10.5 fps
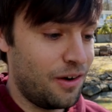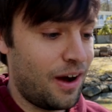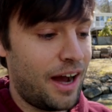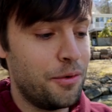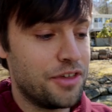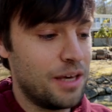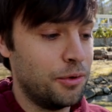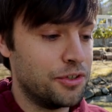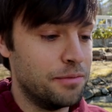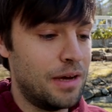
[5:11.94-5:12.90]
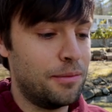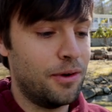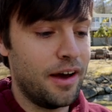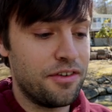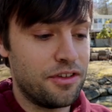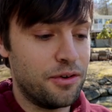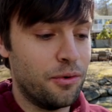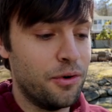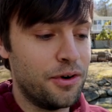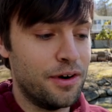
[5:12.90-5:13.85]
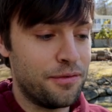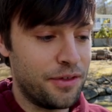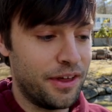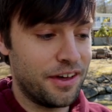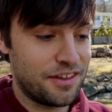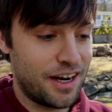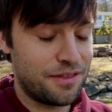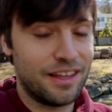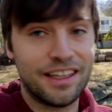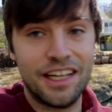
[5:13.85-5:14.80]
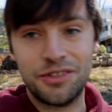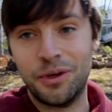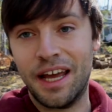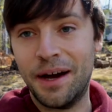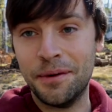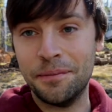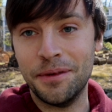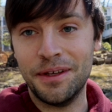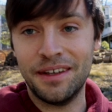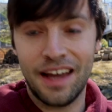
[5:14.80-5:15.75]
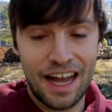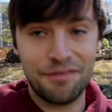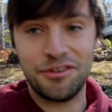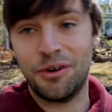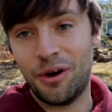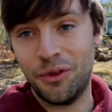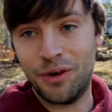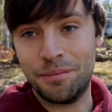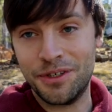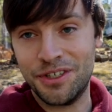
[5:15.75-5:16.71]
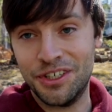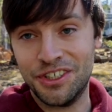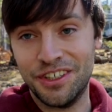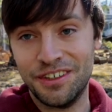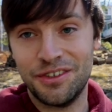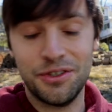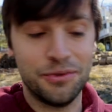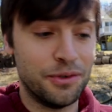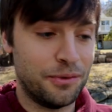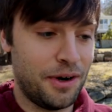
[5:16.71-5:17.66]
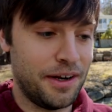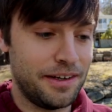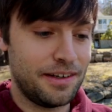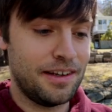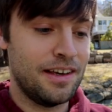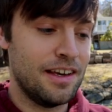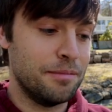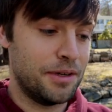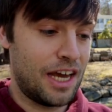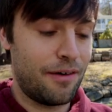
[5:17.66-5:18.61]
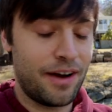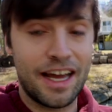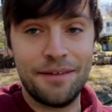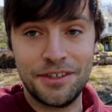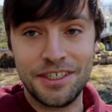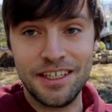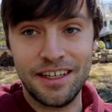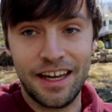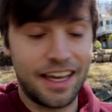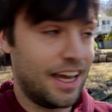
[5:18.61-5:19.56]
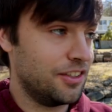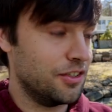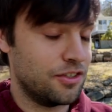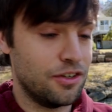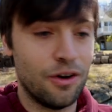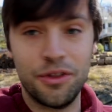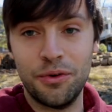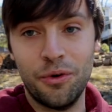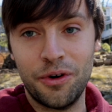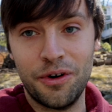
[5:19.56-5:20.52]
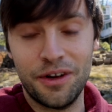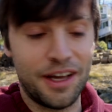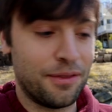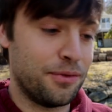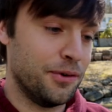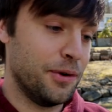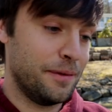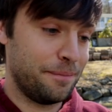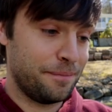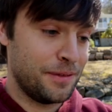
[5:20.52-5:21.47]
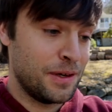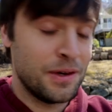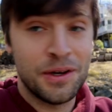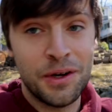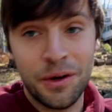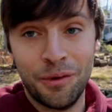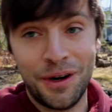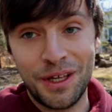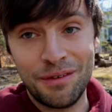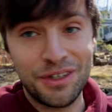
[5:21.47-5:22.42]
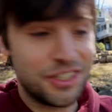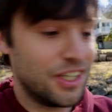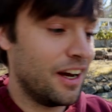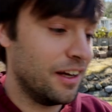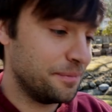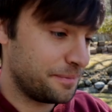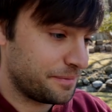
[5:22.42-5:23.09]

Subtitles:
I was able to memorize the order of things, and I think that's what helped me, after all the repetition, do it right. But now I have to see. I can't just know the order to get through it. We're going to give it a shot.